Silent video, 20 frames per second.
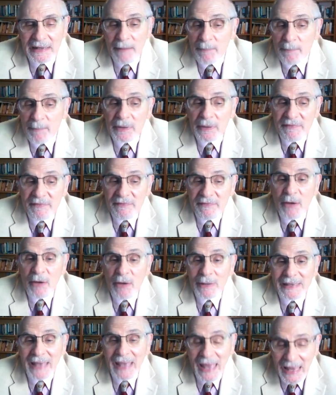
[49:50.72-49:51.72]
And I
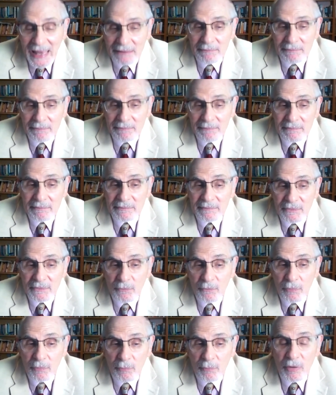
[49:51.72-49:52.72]
believe that we can,
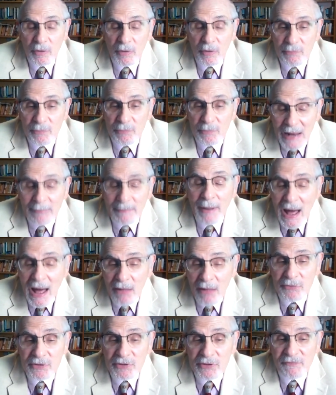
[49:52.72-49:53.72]
with the
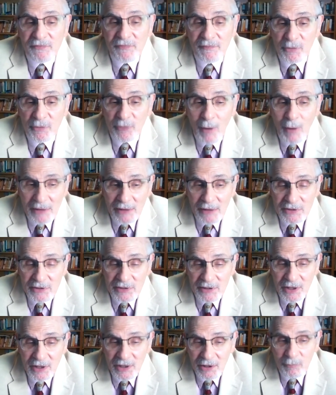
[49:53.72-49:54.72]
right policy from the
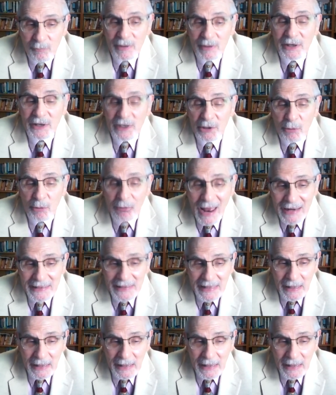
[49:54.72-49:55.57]
West, we can